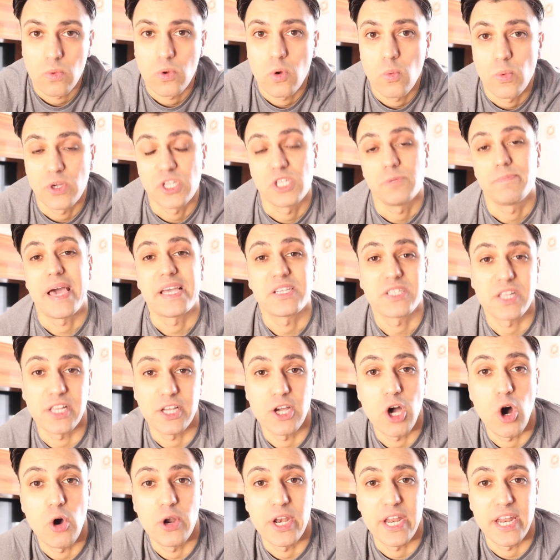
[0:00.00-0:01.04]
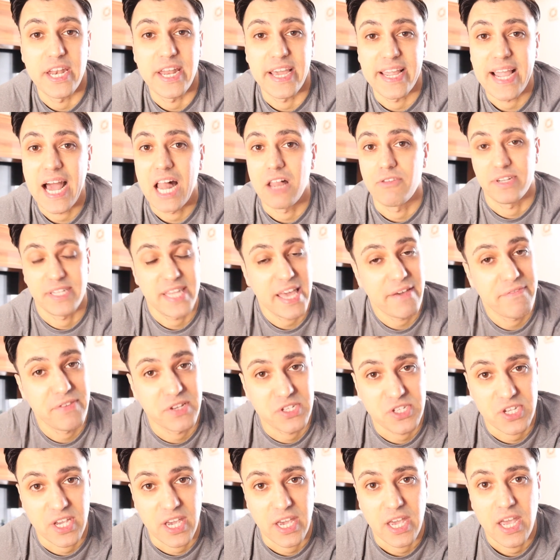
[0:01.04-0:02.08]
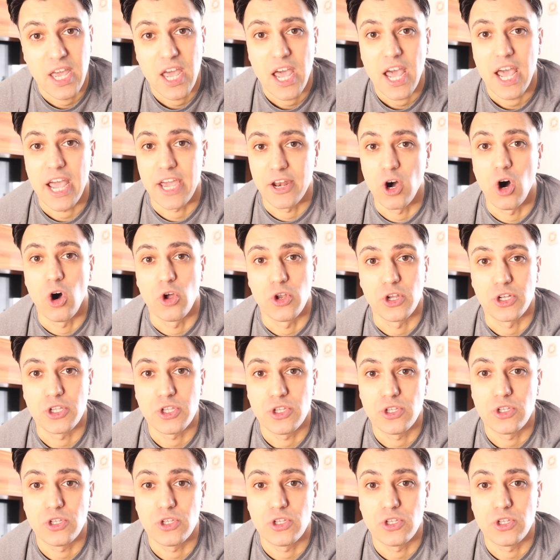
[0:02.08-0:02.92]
which is basically going in a calorie deficit in order